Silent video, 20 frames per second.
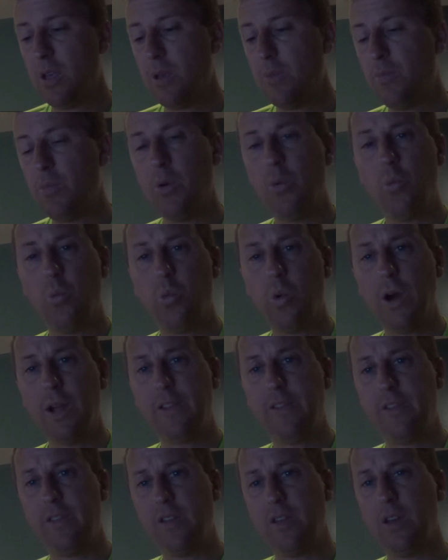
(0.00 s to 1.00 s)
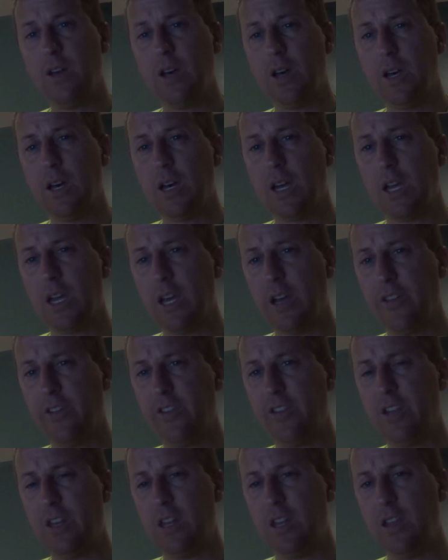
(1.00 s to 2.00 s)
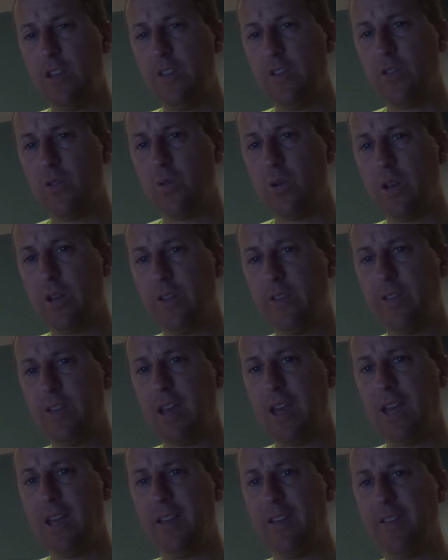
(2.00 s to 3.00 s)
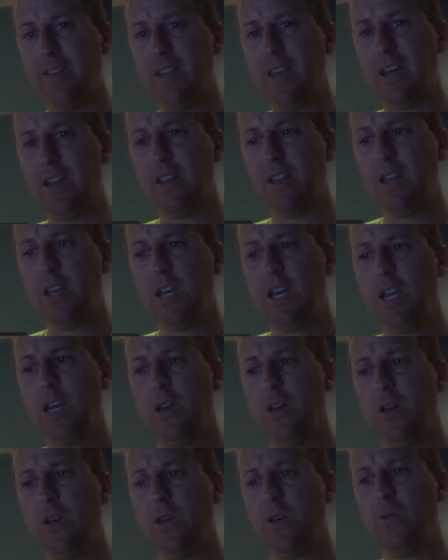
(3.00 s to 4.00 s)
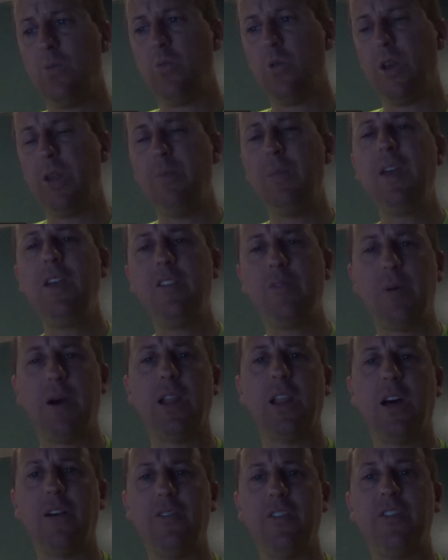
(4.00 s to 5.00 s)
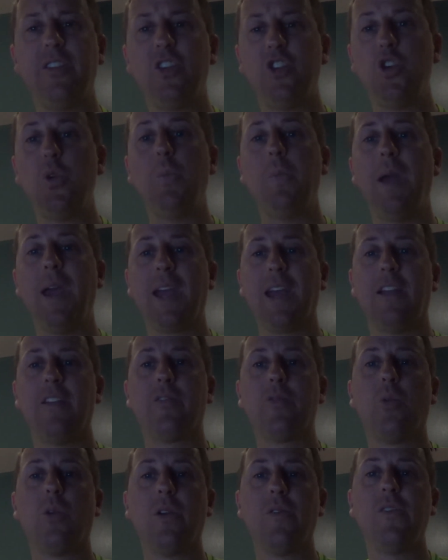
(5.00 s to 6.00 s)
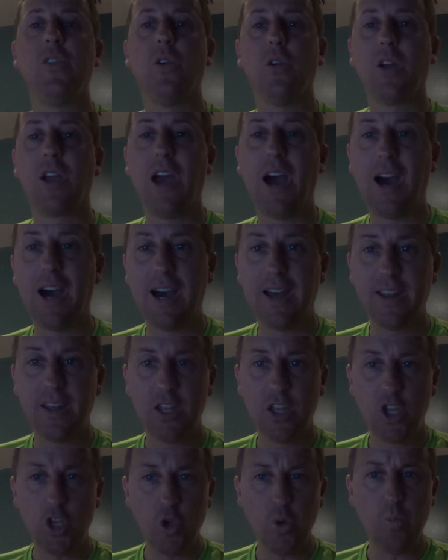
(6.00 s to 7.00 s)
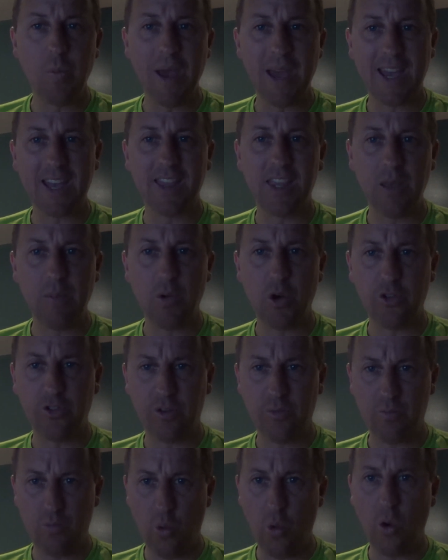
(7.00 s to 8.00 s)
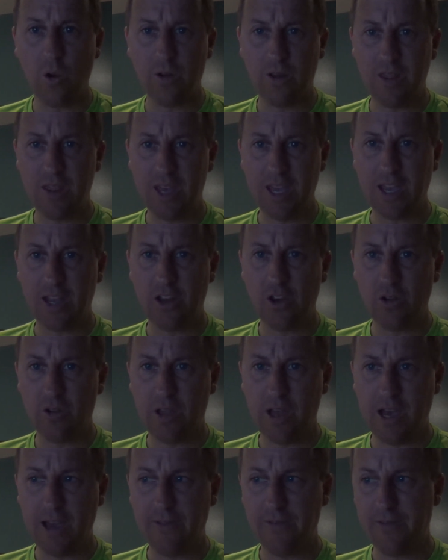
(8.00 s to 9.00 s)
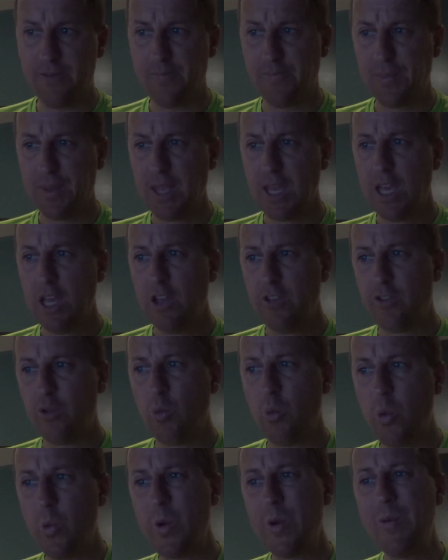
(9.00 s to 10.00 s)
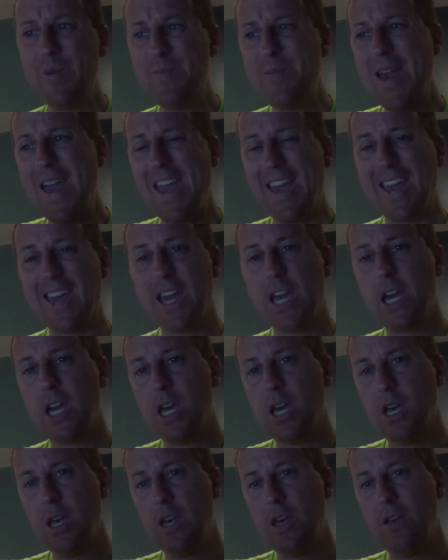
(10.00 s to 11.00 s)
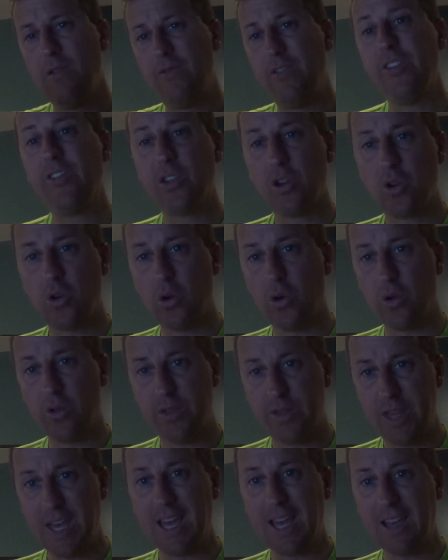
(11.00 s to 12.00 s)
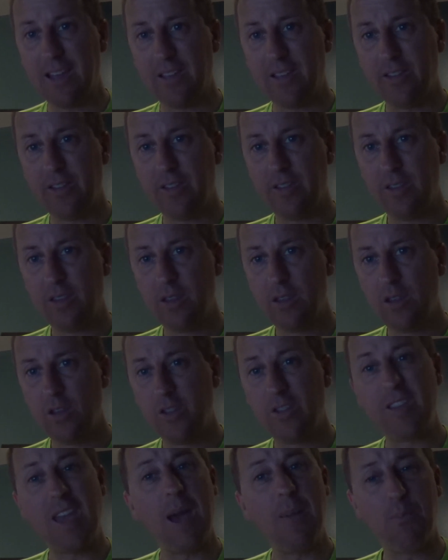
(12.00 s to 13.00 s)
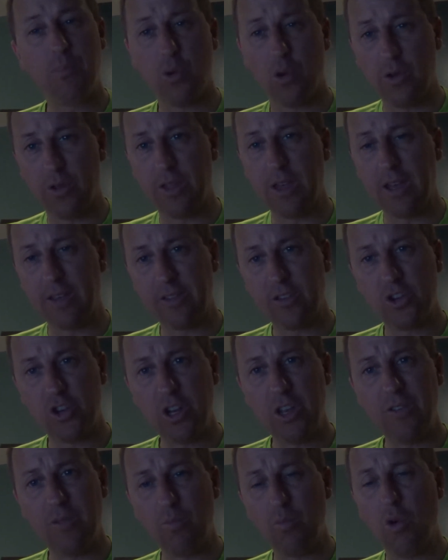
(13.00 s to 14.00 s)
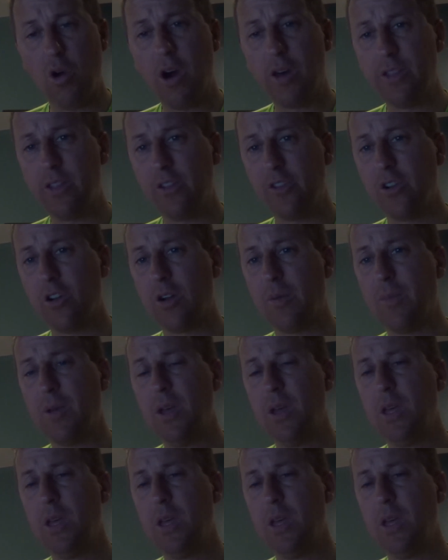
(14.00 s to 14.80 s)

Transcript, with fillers: But what uh, Augustine is going to say is that what he means by love is that you make it sort of your God. You make it the most important thing in your life. So when we make physical things, temporal things, I should even broaden the term,